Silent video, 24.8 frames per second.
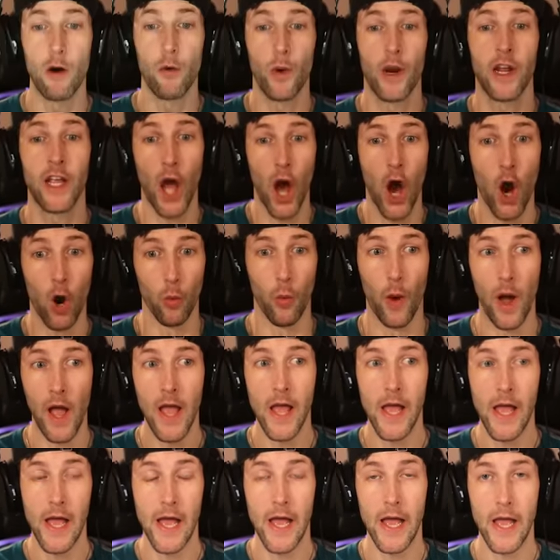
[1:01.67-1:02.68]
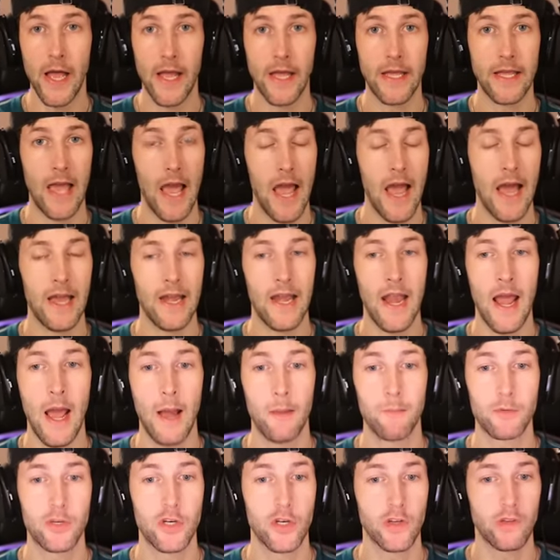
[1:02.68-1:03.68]
Here we go!
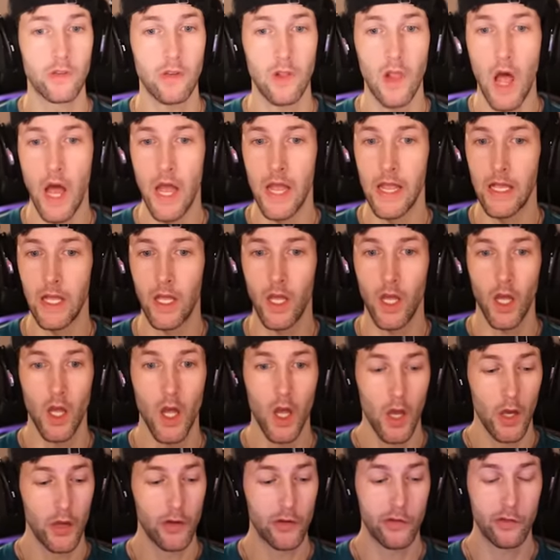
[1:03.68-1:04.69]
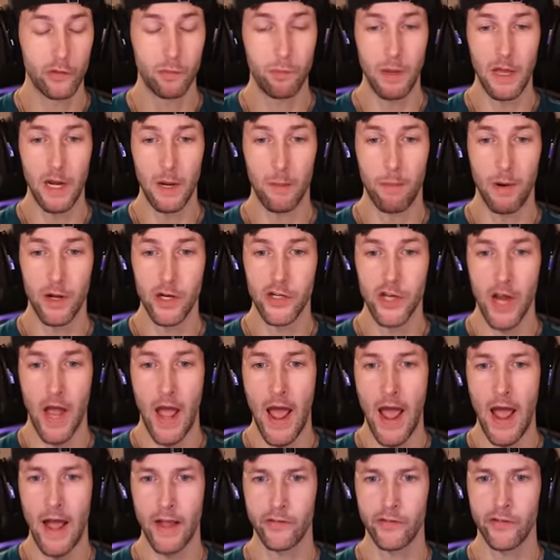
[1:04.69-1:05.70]
Catnap just, like, spit a bunch of
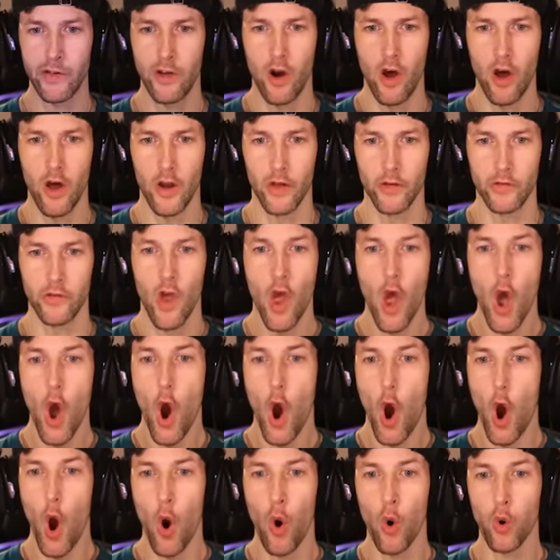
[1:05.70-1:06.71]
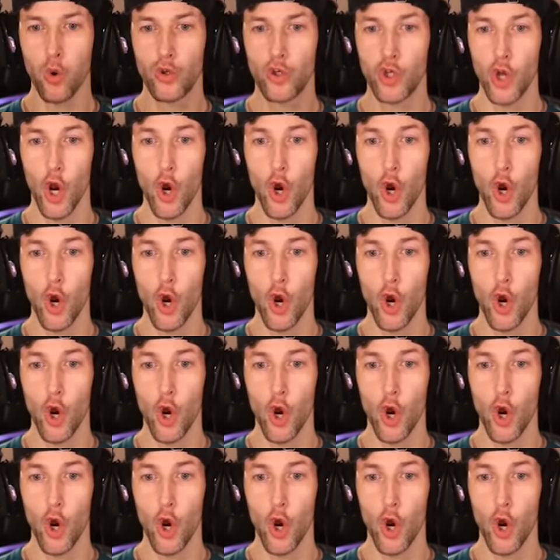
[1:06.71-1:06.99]
acid on us. Oh,